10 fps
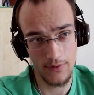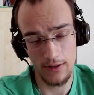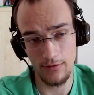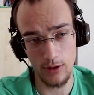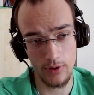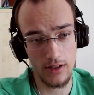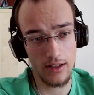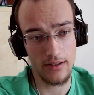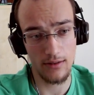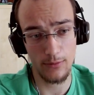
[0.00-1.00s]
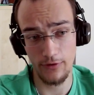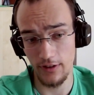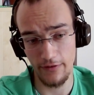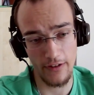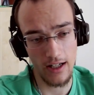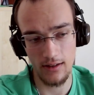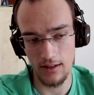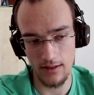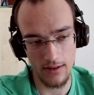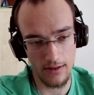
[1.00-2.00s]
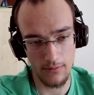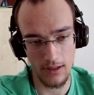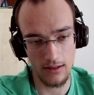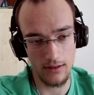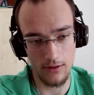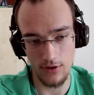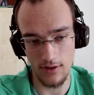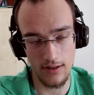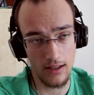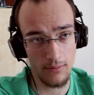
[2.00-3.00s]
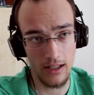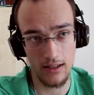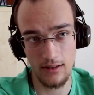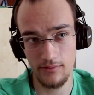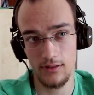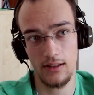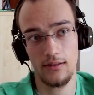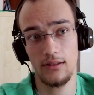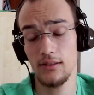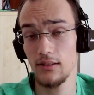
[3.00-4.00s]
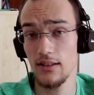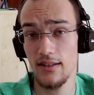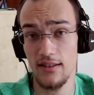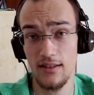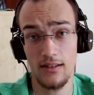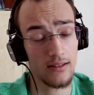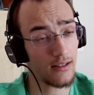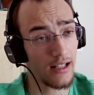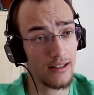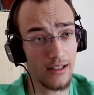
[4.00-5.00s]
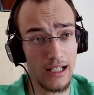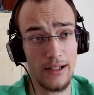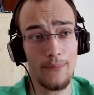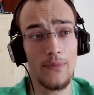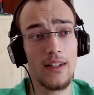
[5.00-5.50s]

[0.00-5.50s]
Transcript: If queen doesn't move, if knight takes, doesn't matter, you just take back, and this is the threat again.